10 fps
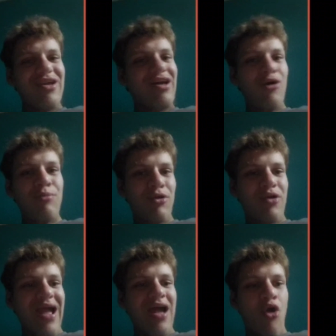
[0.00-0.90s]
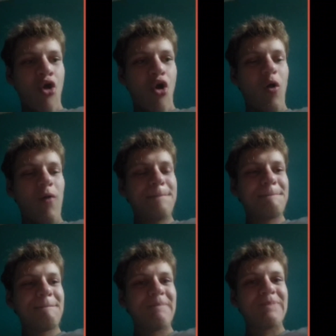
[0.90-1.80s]
to help her at all.
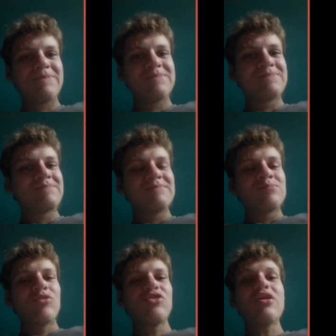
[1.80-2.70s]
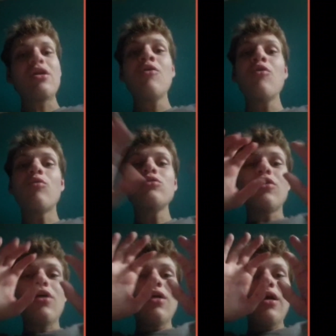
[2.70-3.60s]
He's like, oh, look, uh,